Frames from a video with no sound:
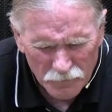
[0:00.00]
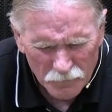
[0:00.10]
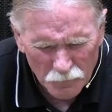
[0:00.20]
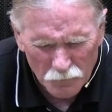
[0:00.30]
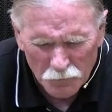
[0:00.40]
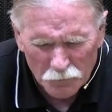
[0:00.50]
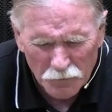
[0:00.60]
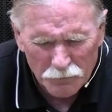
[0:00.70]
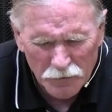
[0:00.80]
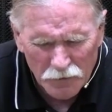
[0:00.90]
Where would
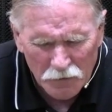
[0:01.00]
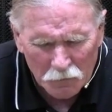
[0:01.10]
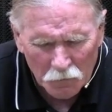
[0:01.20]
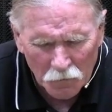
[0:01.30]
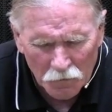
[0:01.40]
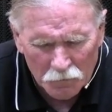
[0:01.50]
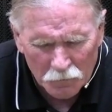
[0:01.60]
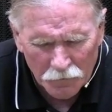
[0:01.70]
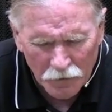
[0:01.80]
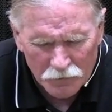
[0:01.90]
we be, Lord,
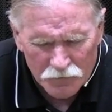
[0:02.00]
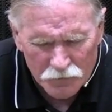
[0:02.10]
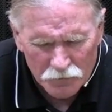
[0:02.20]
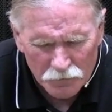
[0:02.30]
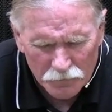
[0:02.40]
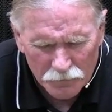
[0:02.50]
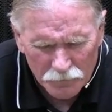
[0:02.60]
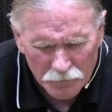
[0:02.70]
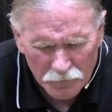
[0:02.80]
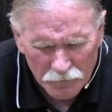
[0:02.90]
without you?
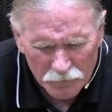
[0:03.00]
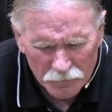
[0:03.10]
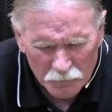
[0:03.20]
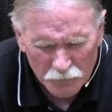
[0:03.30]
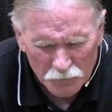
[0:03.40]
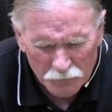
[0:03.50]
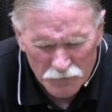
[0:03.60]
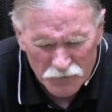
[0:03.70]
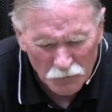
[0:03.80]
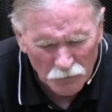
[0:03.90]
We would be
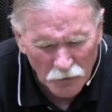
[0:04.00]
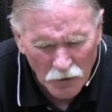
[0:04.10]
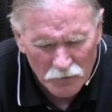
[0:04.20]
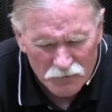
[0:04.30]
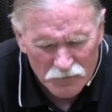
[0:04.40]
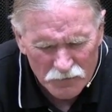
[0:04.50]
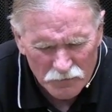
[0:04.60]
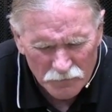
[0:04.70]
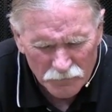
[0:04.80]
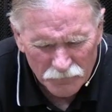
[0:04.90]
so lost,
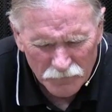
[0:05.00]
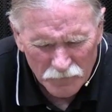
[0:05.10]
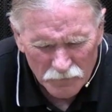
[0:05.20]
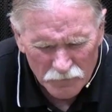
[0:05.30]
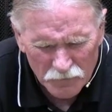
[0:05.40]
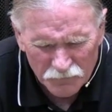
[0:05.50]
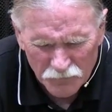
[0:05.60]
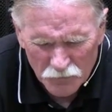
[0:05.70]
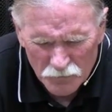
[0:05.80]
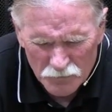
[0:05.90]

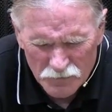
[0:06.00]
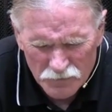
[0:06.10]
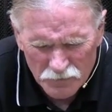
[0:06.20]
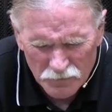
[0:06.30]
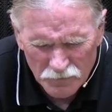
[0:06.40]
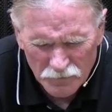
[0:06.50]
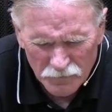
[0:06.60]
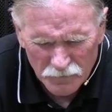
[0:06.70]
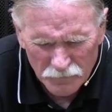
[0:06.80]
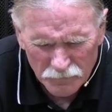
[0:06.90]
confused,
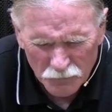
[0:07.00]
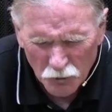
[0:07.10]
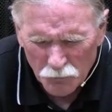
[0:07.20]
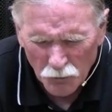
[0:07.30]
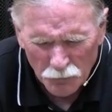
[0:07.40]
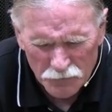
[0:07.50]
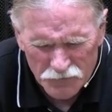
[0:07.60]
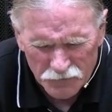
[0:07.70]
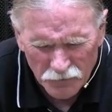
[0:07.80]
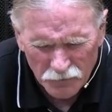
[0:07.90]
no purpose
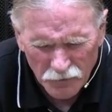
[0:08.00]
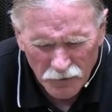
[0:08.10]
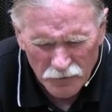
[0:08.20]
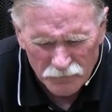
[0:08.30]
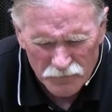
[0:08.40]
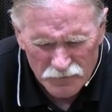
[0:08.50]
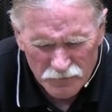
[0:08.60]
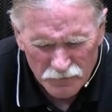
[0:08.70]
in our lives.